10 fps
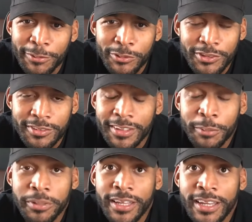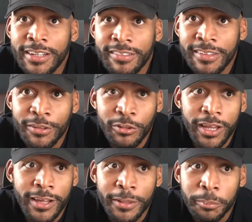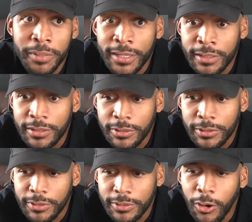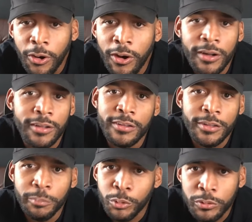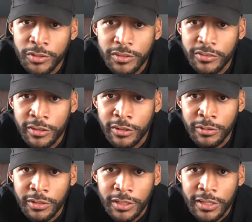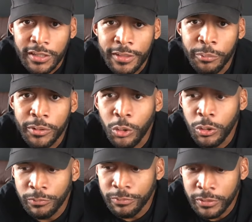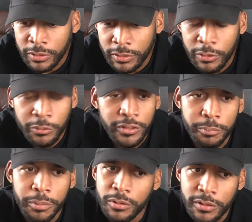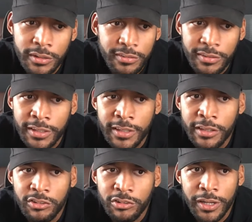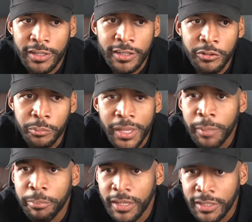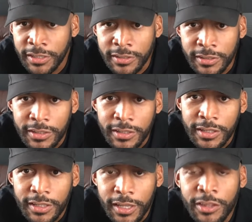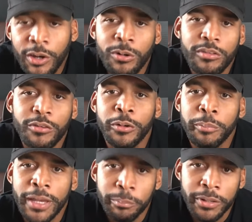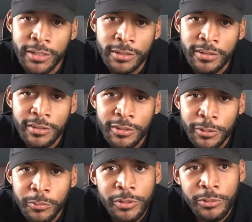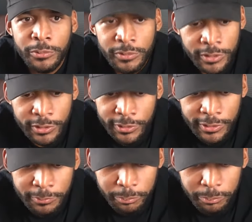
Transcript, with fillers: they would just say the behind the scenes on how they made all the movies. So they would go over Hocus Pocus, and they'll show how they do matte painting and the old school matte painting, you know, where you literally